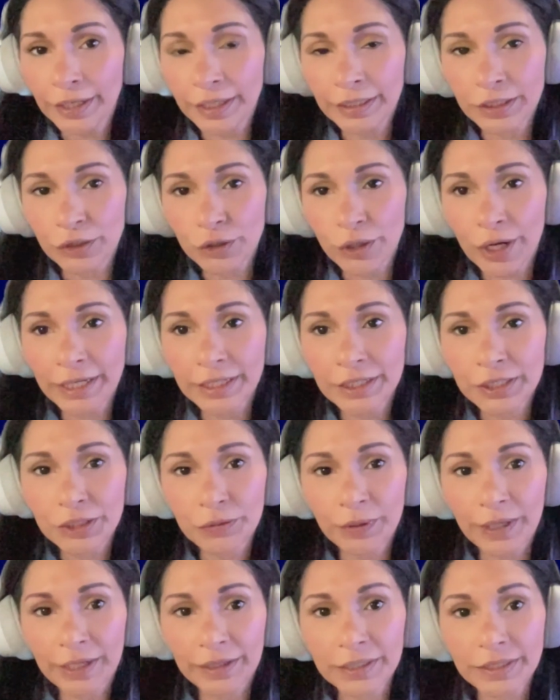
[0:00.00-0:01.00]
in trying
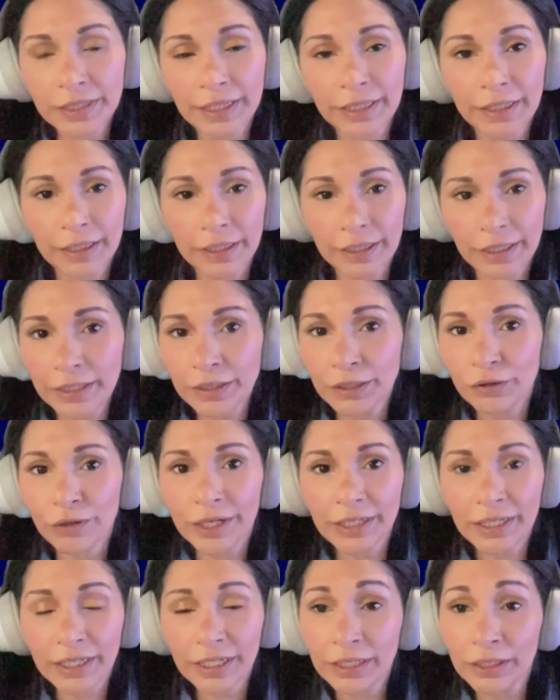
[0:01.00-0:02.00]
to get the data
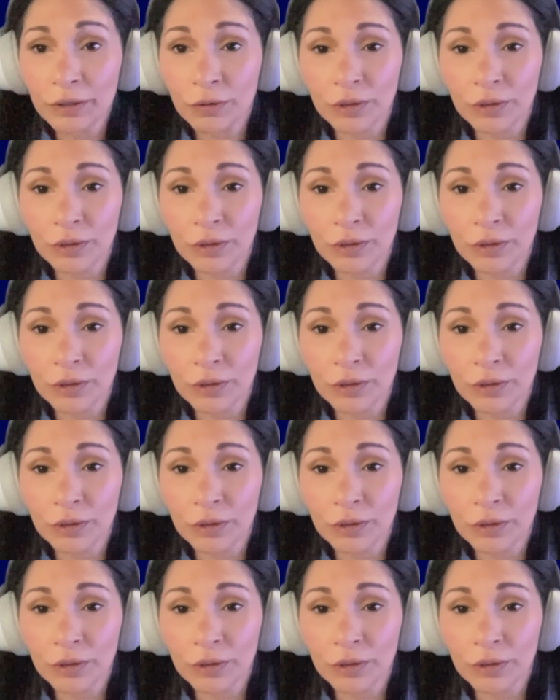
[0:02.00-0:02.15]
integrated,